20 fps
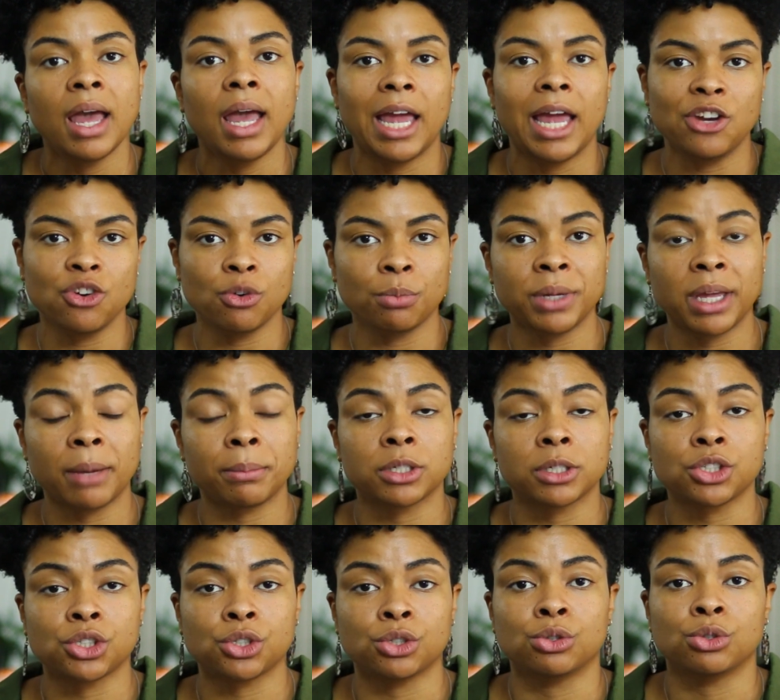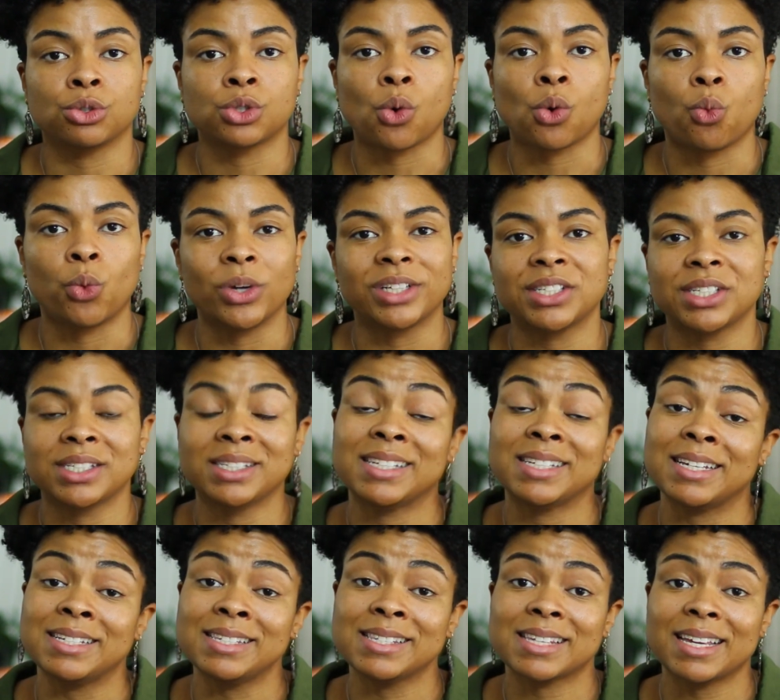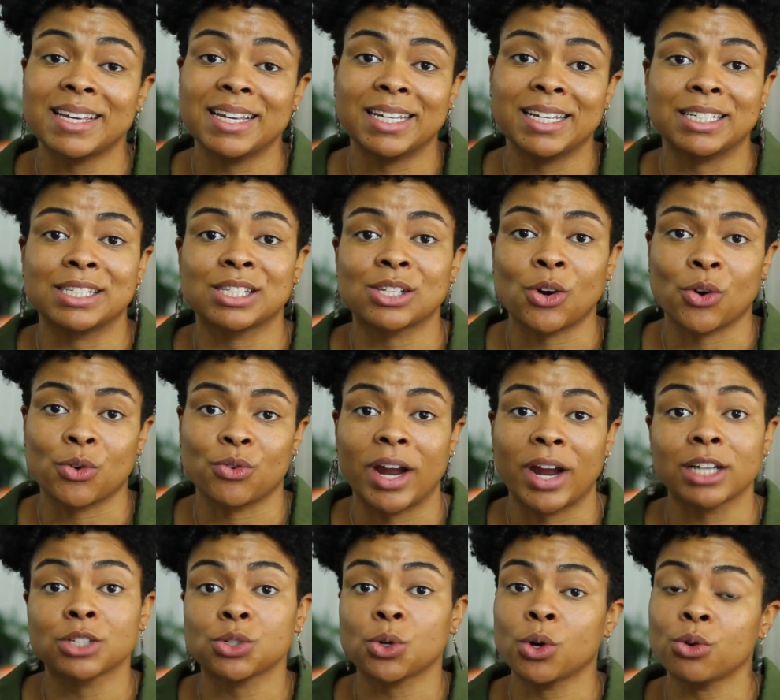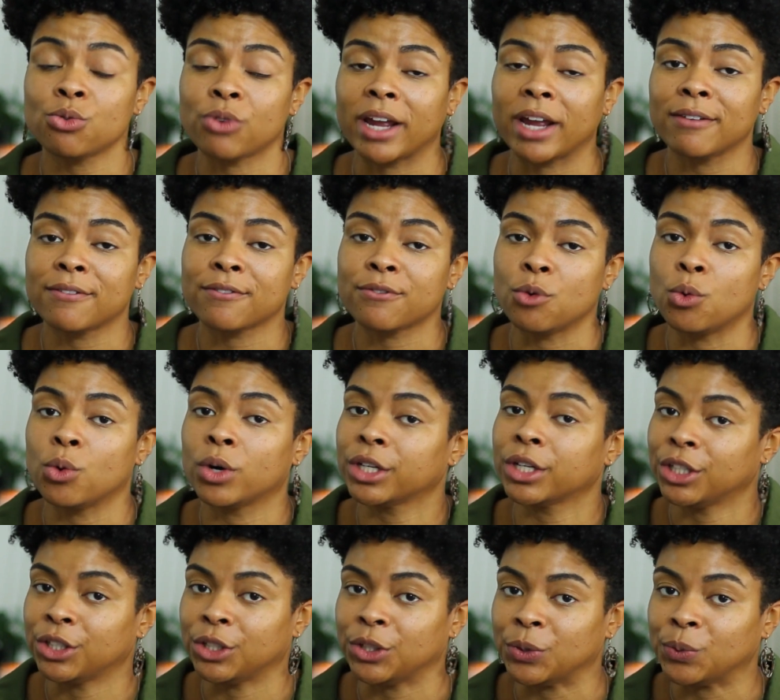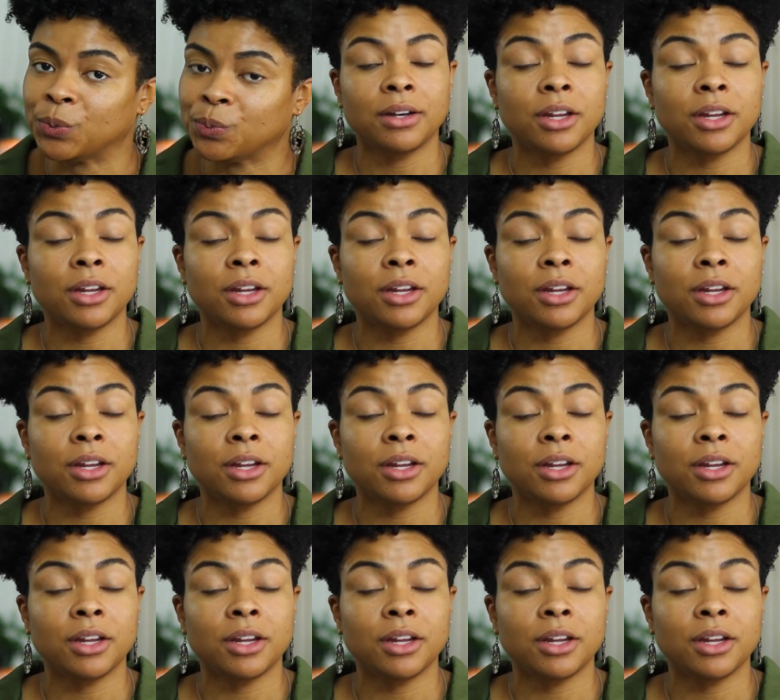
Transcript: and you'll be able to choose which disc is correct or right for you.